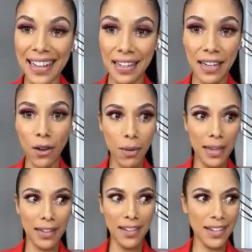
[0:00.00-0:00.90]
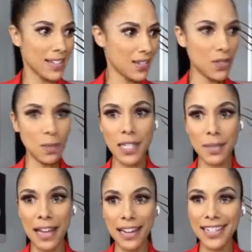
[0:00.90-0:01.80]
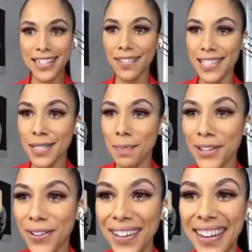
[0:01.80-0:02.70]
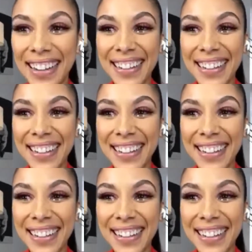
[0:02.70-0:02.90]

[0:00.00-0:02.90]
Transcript: They're like, oh my goodness, you speak Spanish? ¿Hablas español?